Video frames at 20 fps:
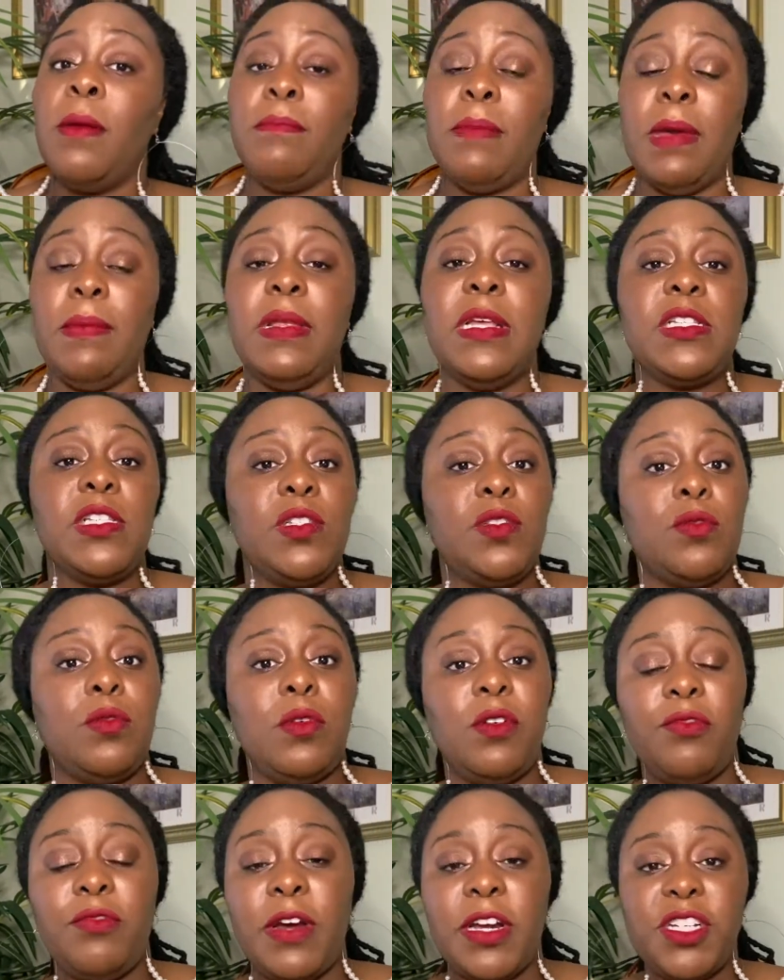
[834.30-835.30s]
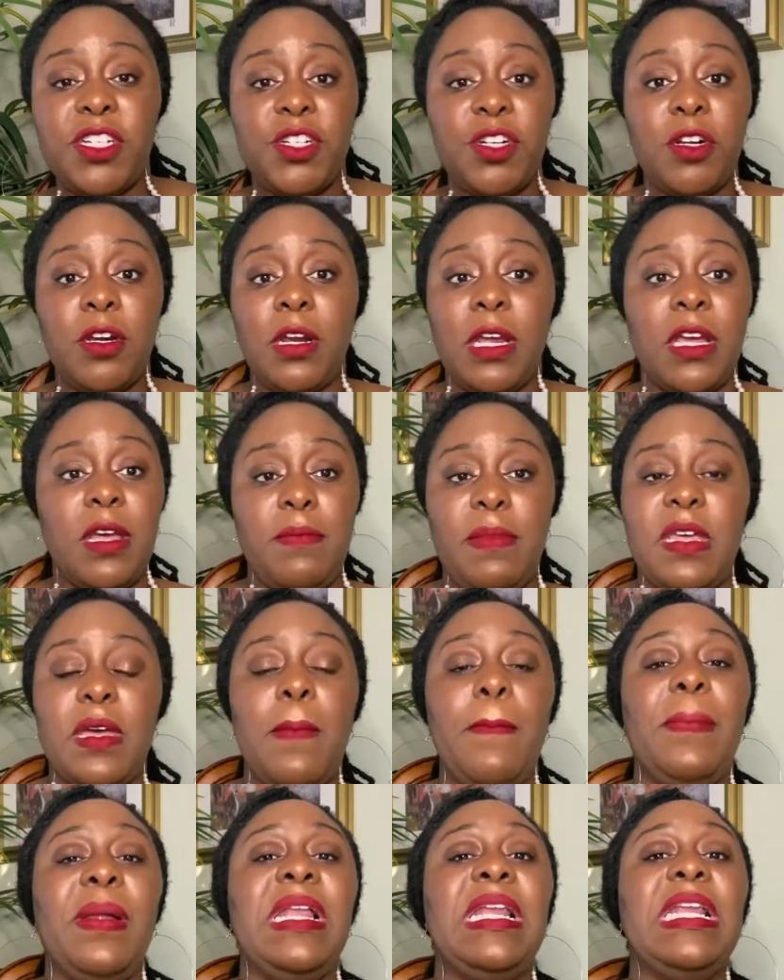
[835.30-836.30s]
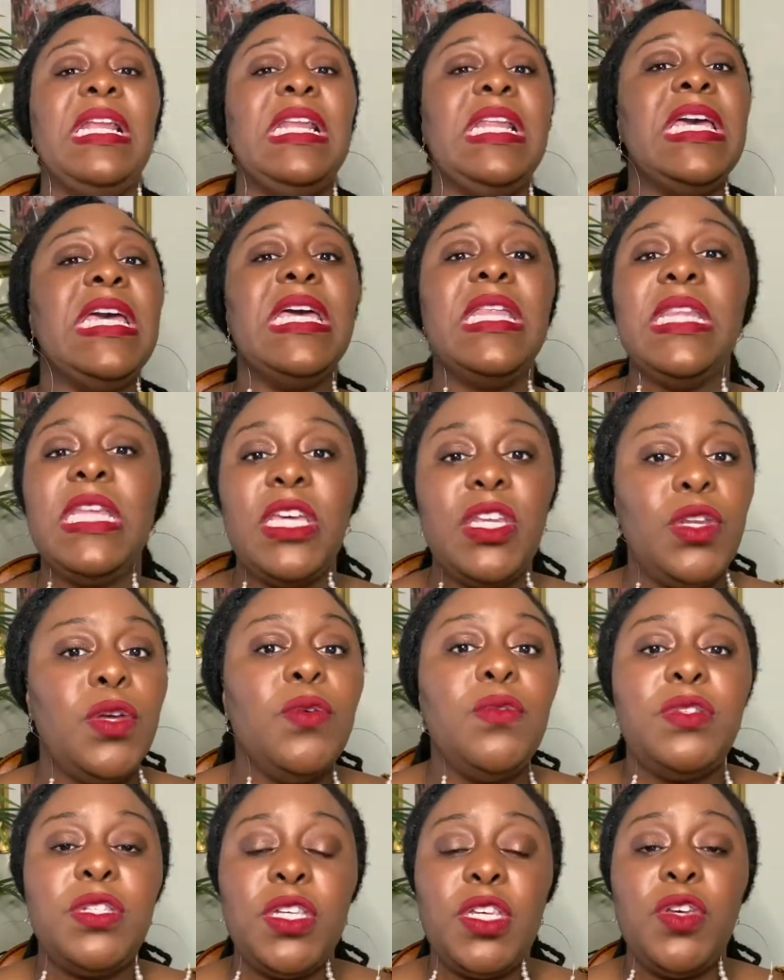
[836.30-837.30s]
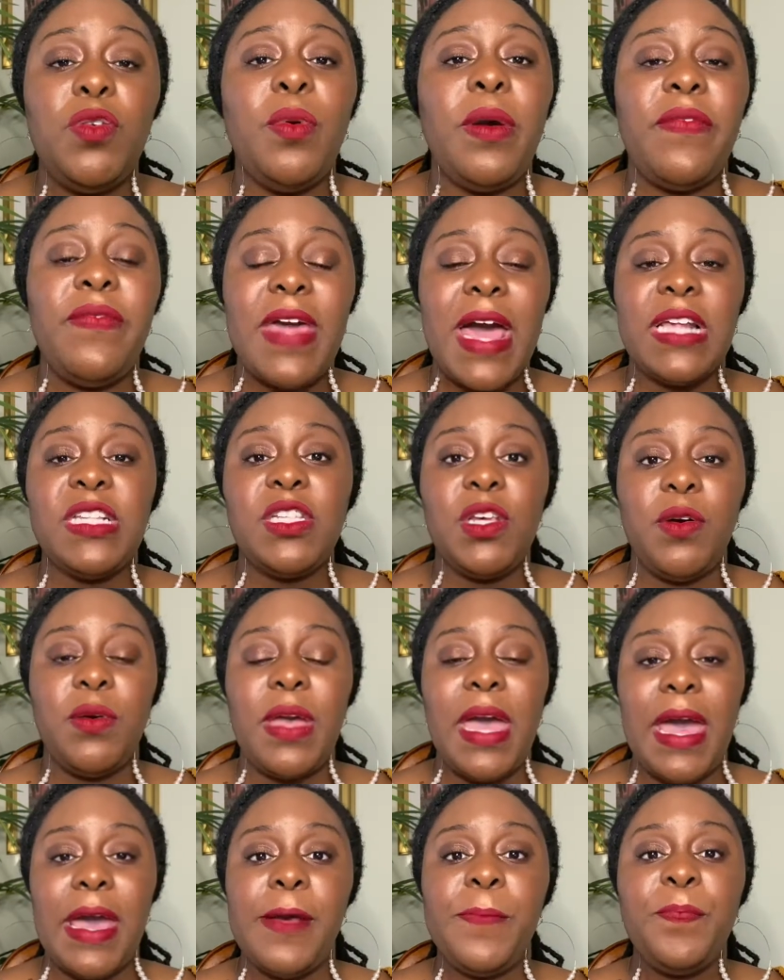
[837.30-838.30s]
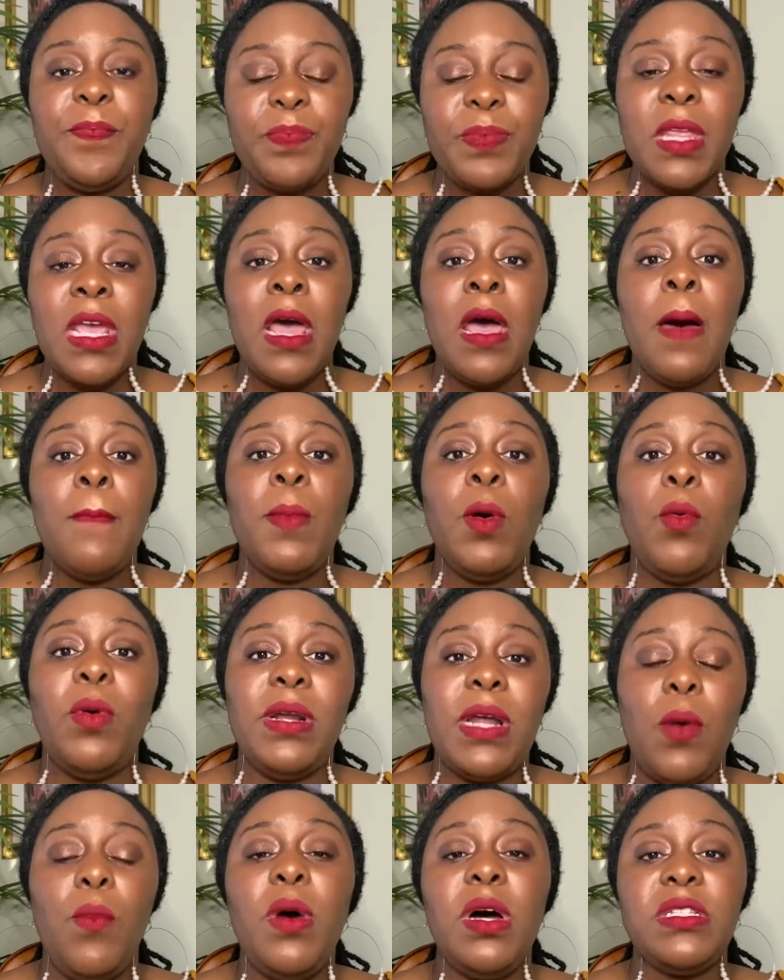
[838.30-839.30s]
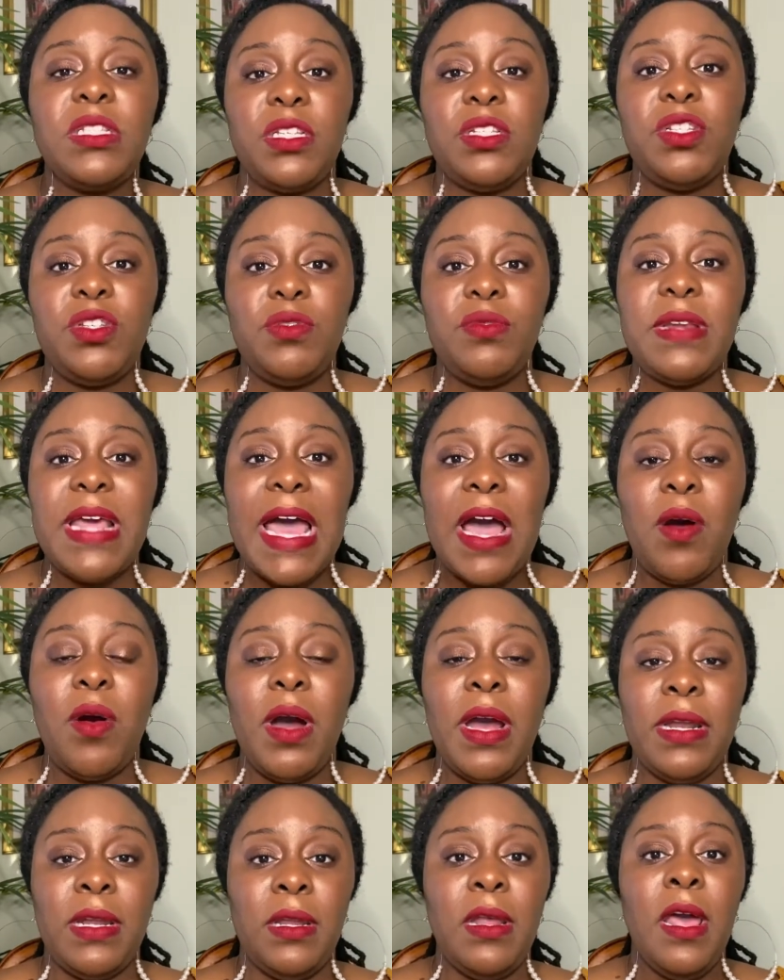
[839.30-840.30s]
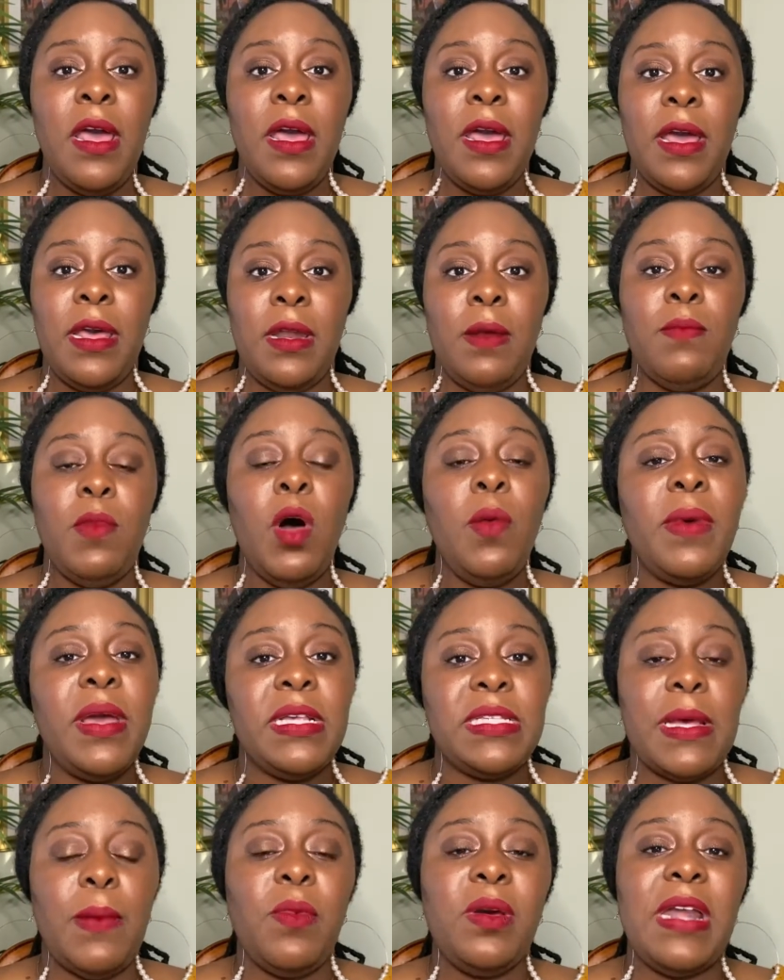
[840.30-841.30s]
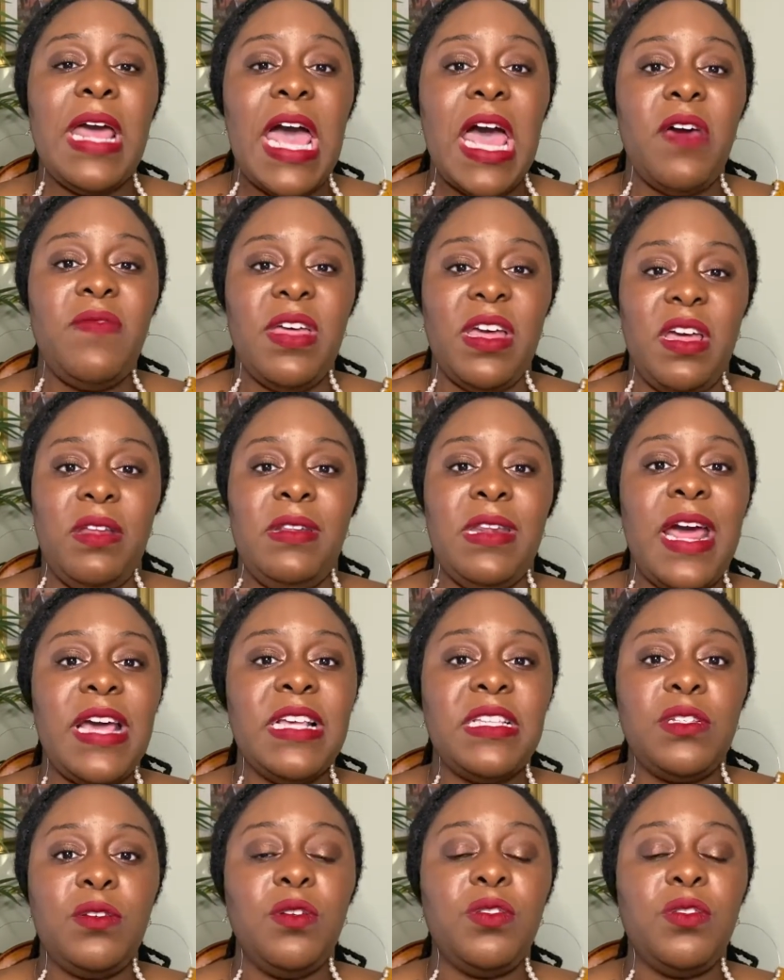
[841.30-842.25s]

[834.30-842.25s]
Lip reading: Maybe this is a refresher. It could be completely new to you, and that's okay. But what I want to do now in a moment is I'm going to have like a nice little